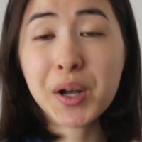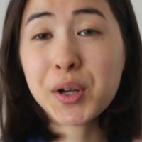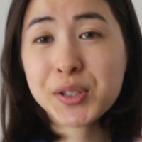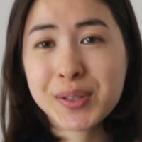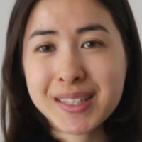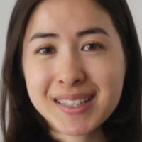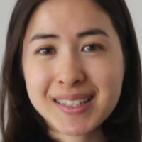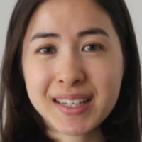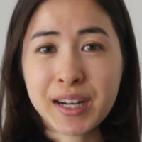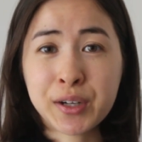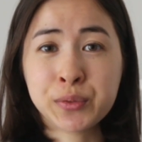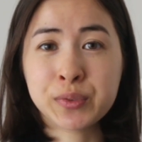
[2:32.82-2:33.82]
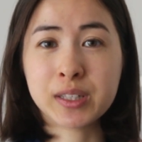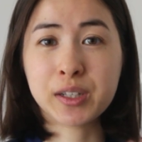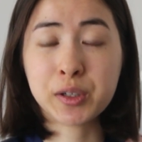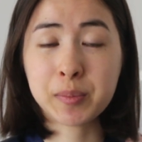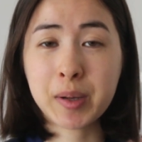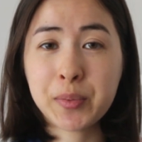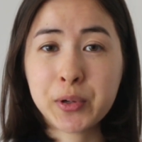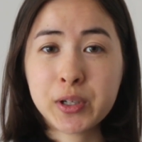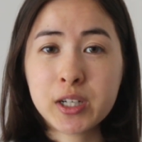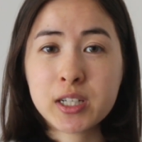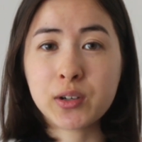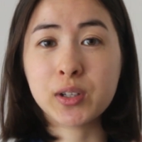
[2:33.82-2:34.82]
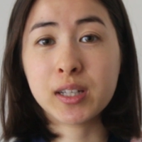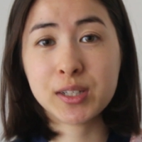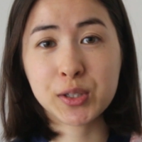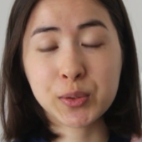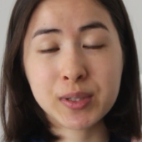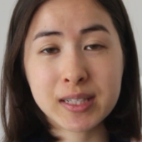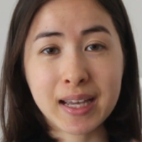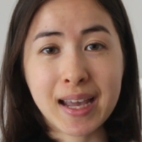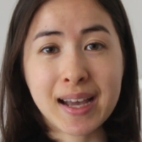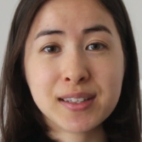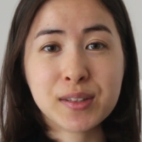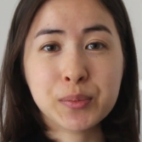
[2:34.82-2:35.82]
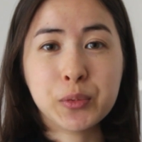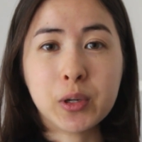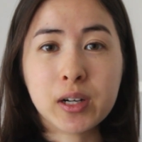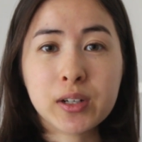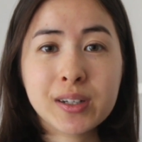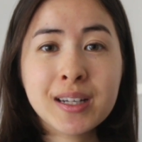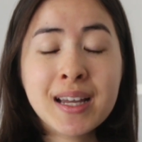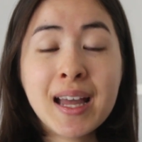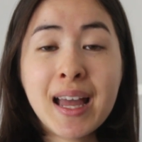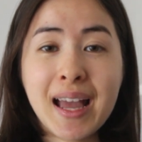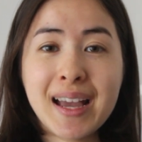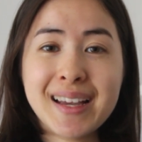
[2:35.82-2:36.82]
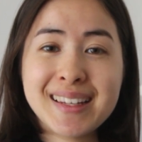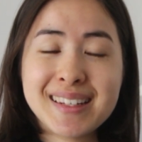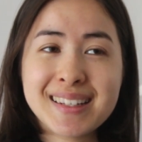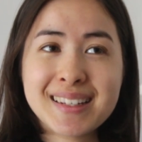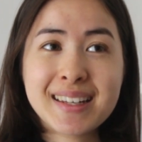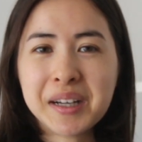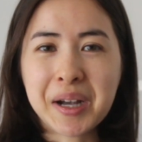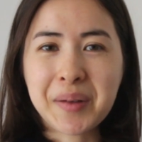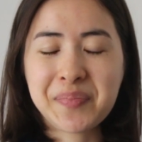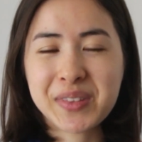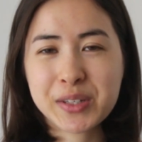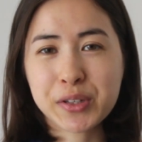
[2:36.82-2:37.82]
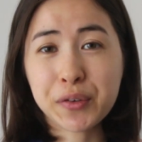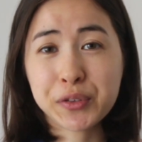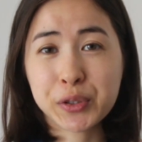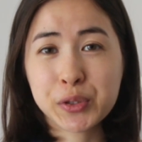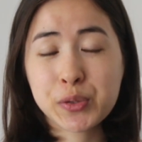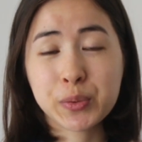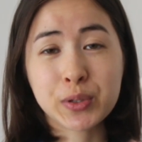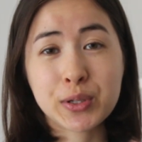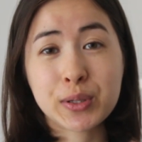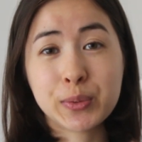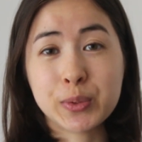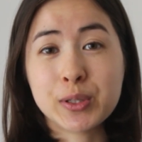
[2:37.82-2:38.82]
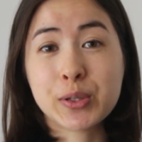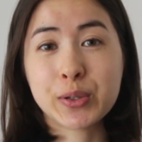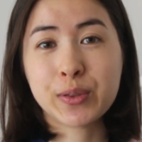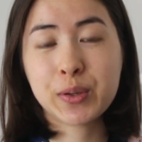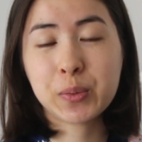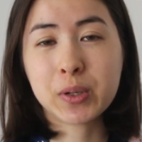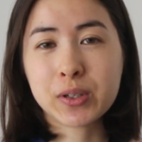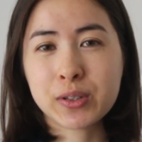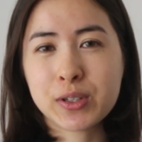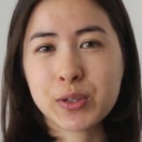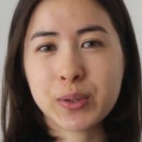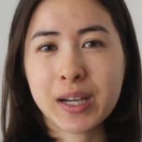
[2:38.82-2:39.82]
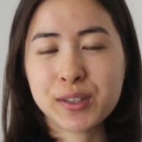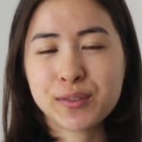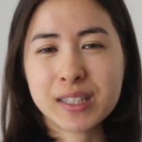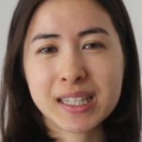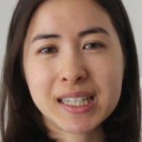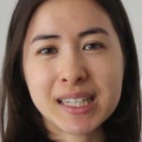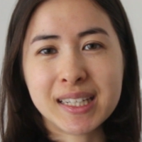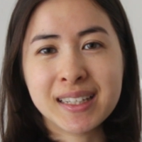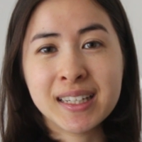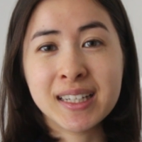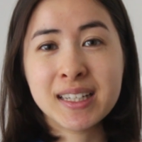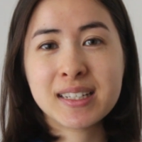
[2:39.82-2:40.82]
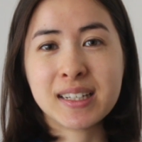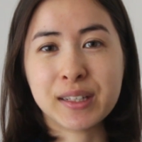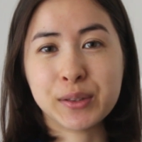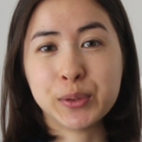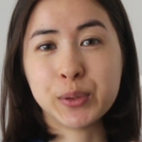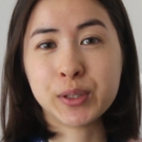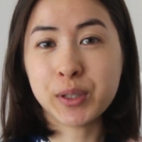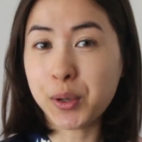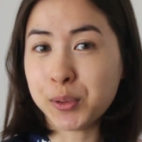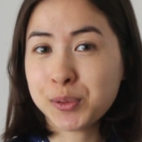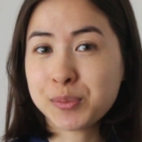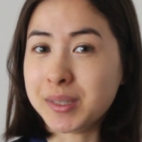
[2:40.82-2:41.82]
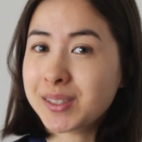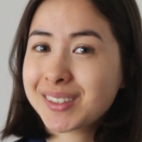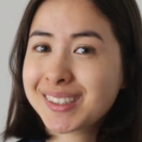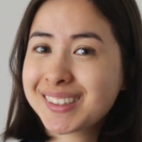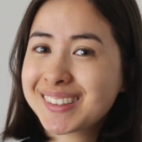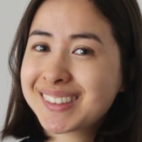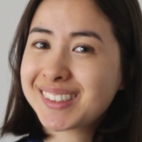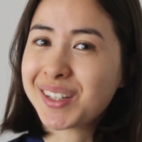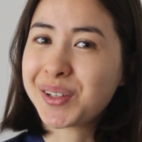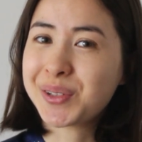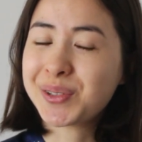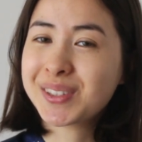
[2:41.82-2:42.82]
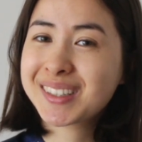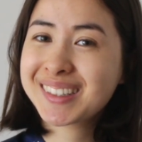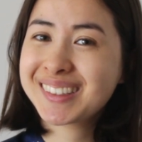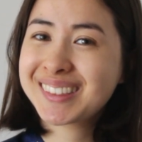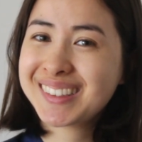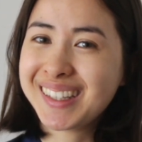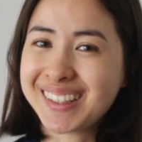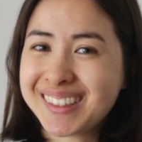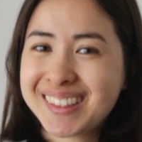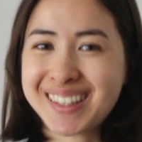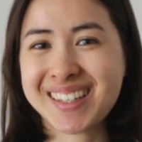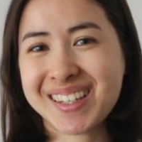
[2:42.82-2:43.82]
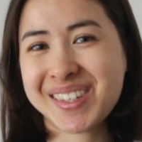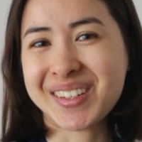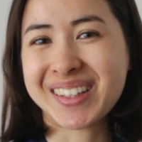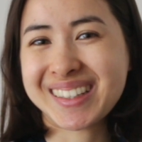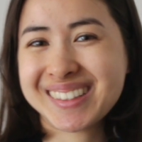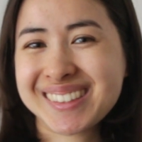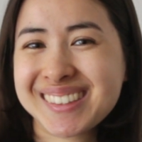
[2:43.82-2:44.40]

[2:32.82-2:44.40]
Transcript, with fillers: Also, as I said, I don't really cook my porridge. All I do is I add some water and um, the soft oats will, will turn the water into kind of like a diluted oat milk. So yeah, let's get started.